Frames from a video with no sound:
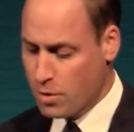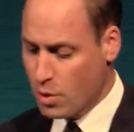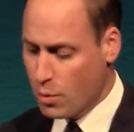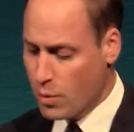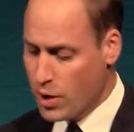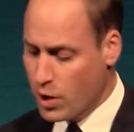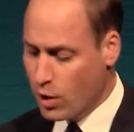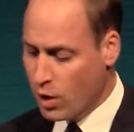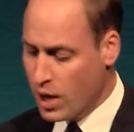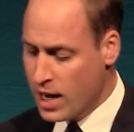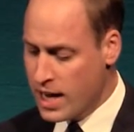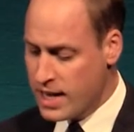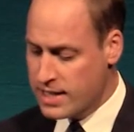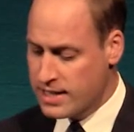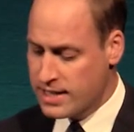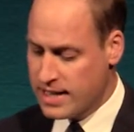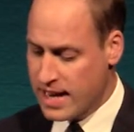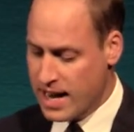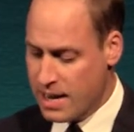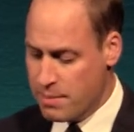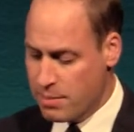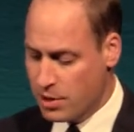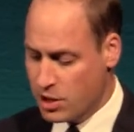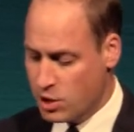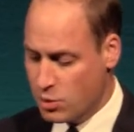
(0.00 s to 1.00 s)
We're all here
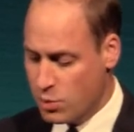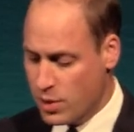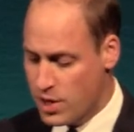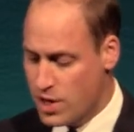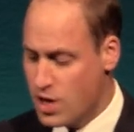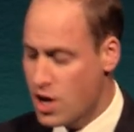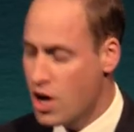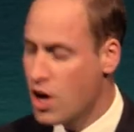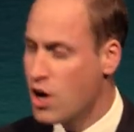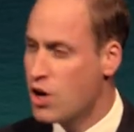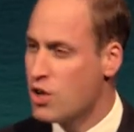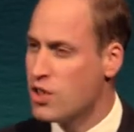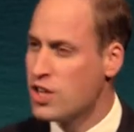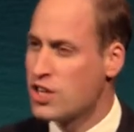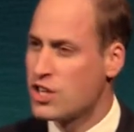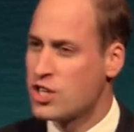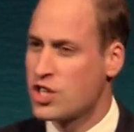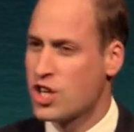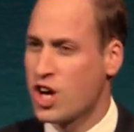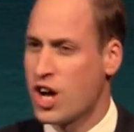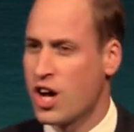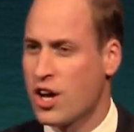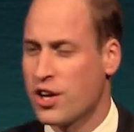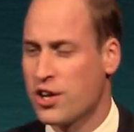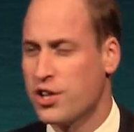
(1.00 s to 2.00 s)
today because we know that
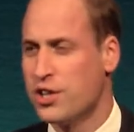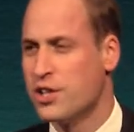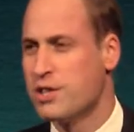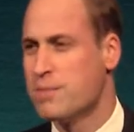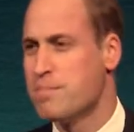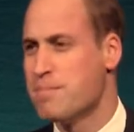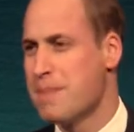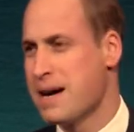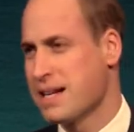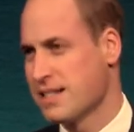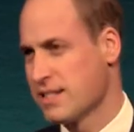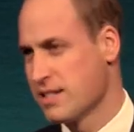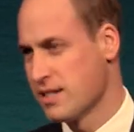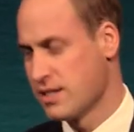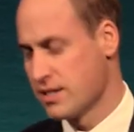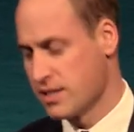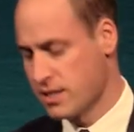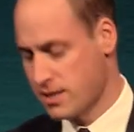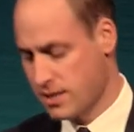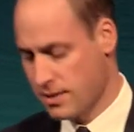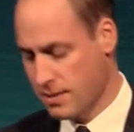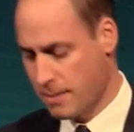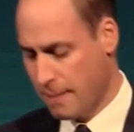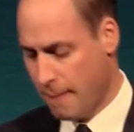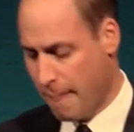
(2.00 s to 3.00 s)
childhood
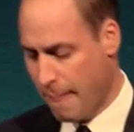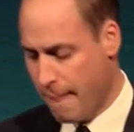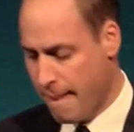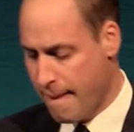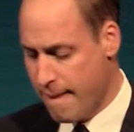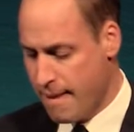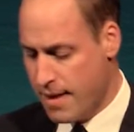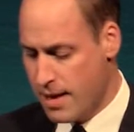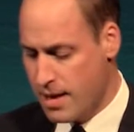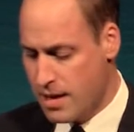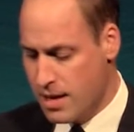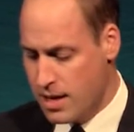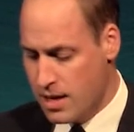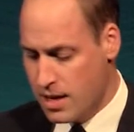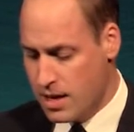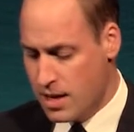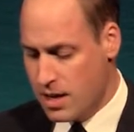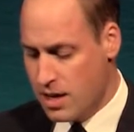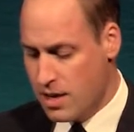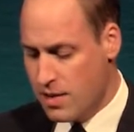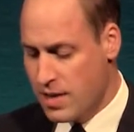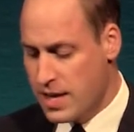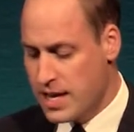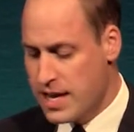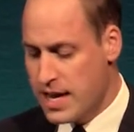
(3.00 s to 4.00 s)
matters.
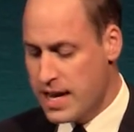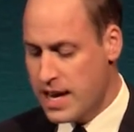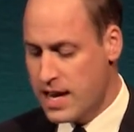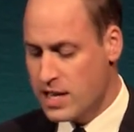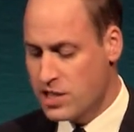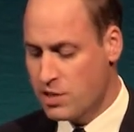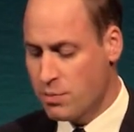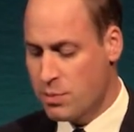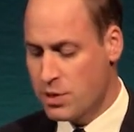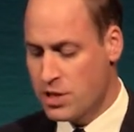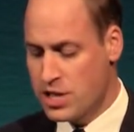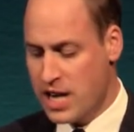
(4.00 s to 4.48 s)
The years of